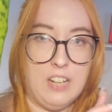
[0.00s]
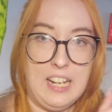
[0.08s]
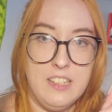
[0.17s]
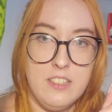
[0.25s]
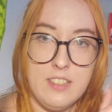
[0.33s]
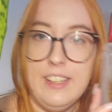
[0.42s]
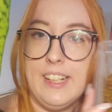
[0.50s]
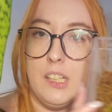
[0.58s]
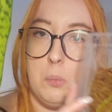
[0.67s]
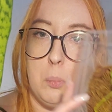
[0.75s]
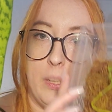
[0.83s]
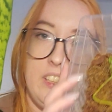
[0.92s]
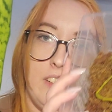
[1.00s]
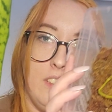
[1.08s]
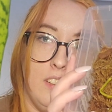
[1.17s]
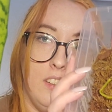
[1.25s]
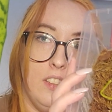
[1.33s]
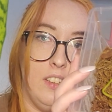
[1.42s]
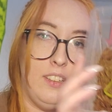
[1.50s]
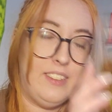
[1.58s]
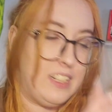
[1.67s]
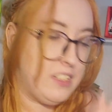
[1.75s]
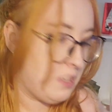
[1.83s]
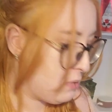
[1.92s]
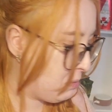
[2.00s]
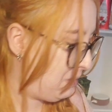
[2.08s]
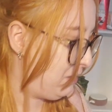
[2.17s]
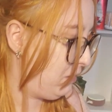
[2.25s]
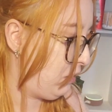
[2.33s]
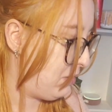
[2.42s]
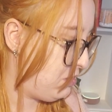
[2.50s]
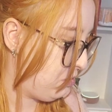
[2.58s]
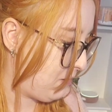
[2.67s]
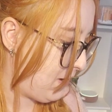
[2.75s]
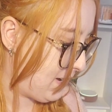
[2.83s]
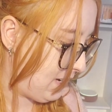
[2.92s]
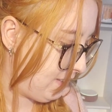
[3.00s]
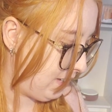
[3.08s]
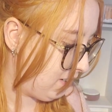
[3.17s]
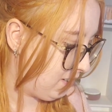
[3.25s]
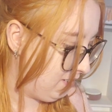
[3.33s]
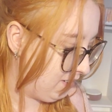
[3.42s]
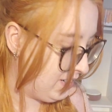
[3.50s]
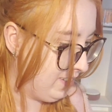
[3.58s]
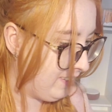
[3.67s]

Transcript: of vines in there, but that seems to be the only one doing anything.